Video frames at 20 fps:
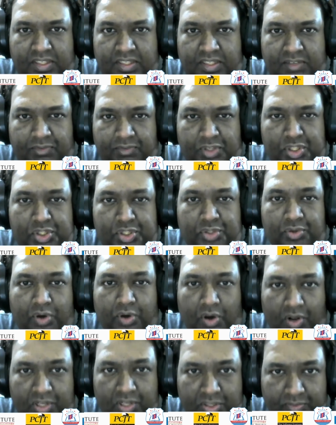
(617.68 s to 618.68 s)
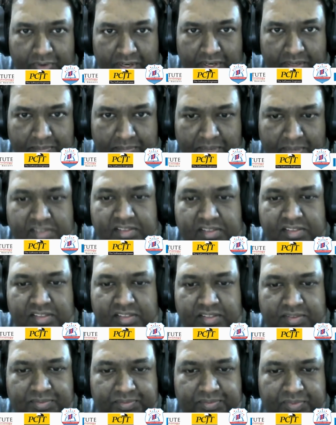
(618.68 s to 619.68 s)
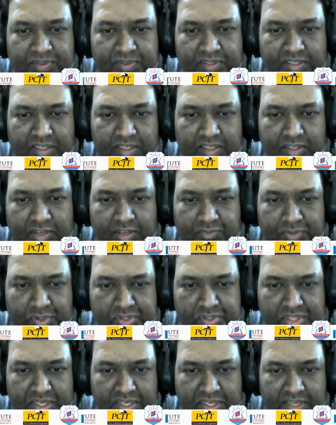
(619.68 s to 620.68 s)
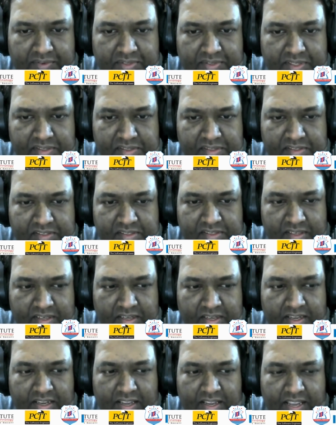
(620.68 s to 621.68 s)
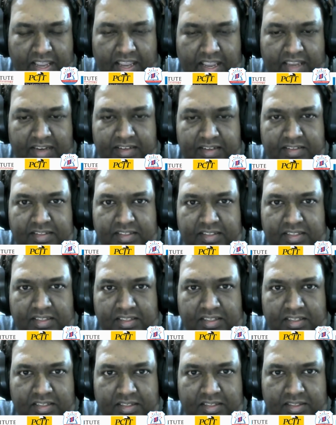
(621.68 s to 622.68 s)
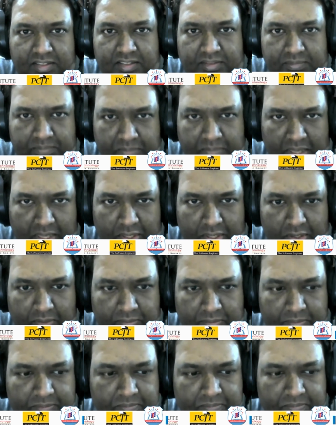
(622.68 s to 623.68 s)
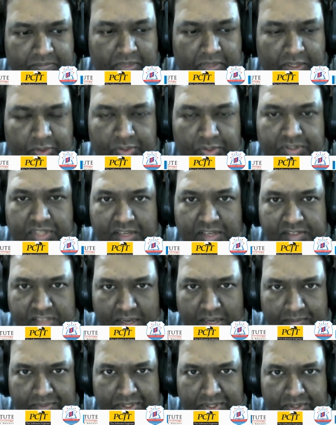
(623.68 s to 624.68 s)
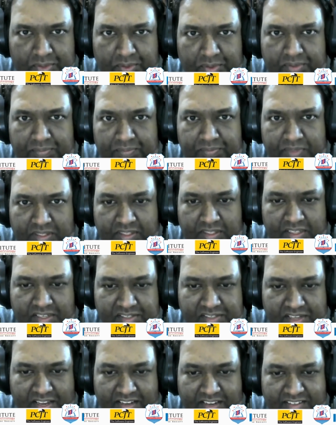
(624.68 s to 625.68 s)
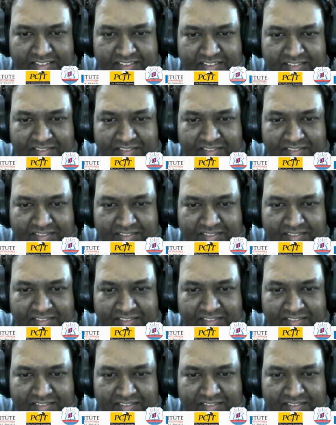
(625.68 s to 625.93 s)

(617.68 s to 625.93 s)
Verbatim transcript: wish you all the very best in your future endeavors and uh, may, may good things come to you in the years ahead.